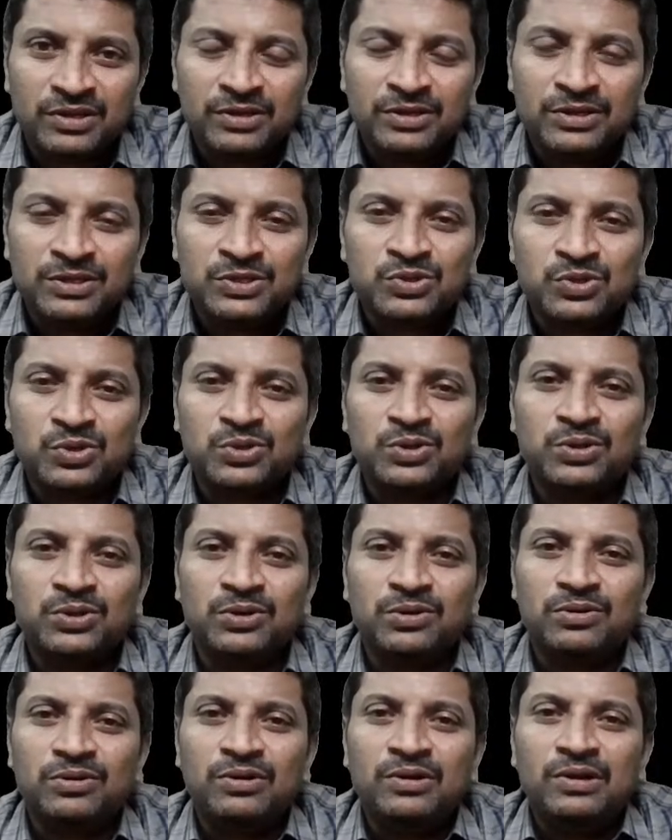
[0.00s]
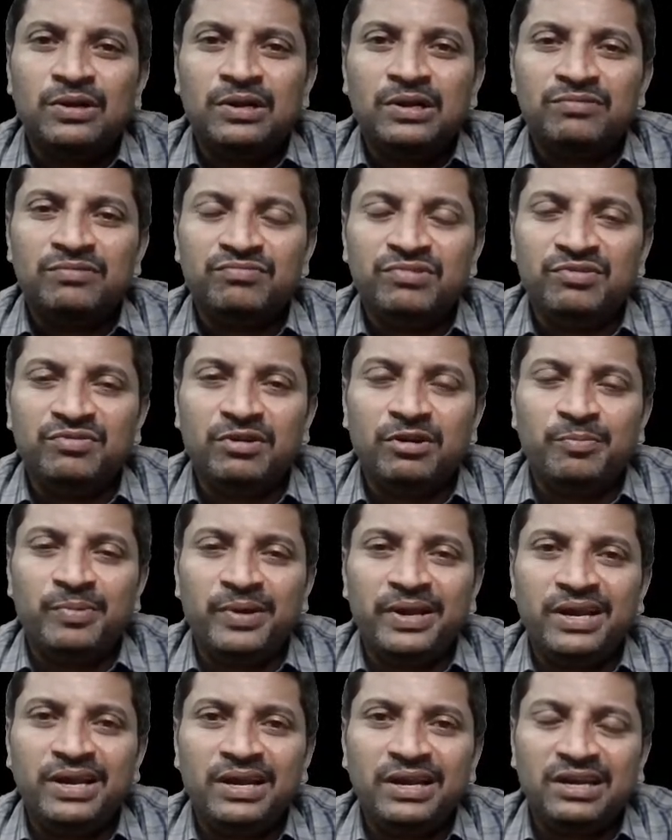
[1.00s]
So we will
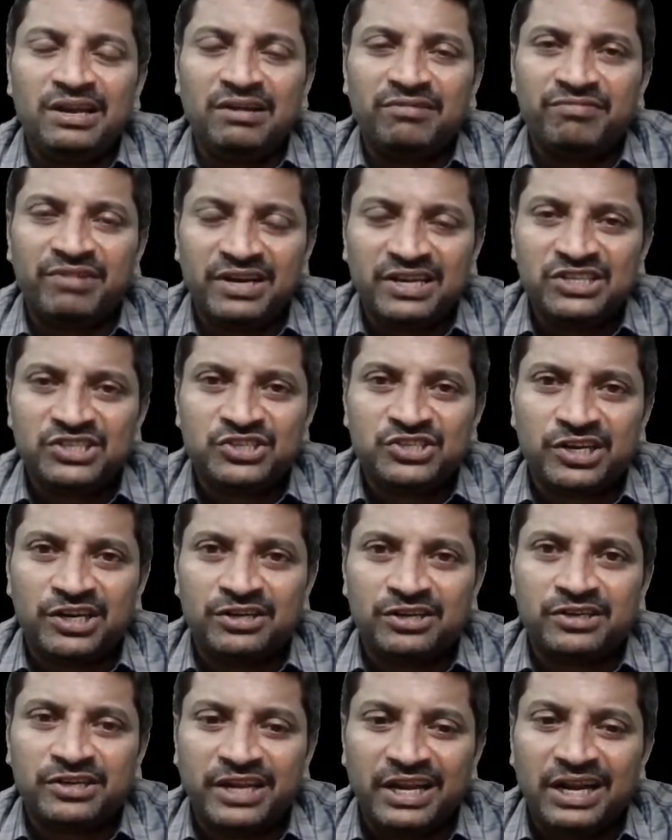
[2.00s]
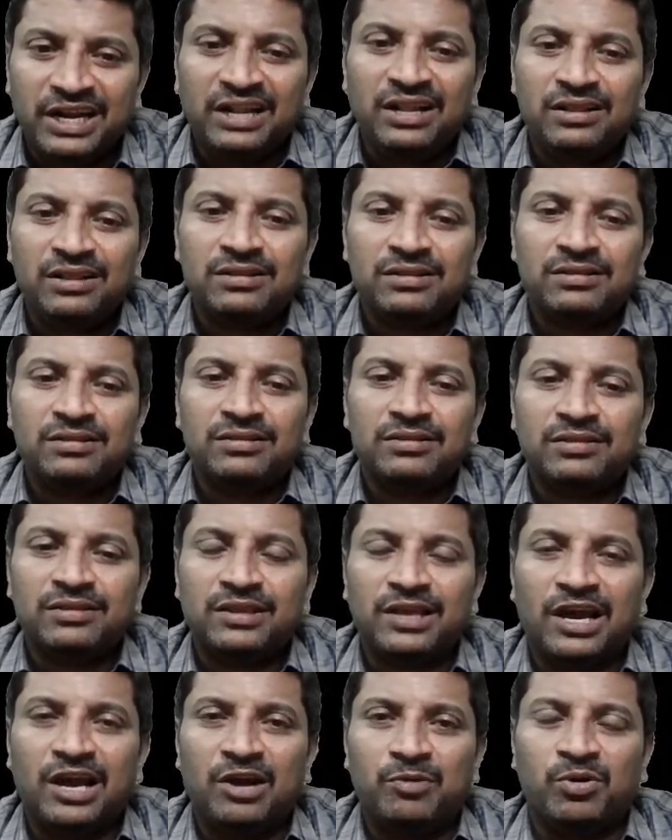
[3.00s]
be in a worry state till
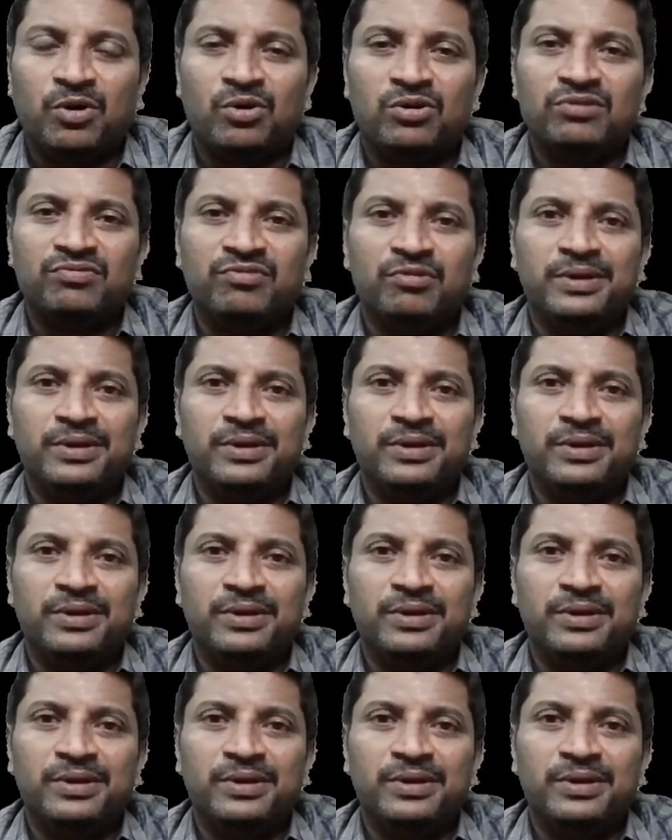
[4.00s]
the amount will be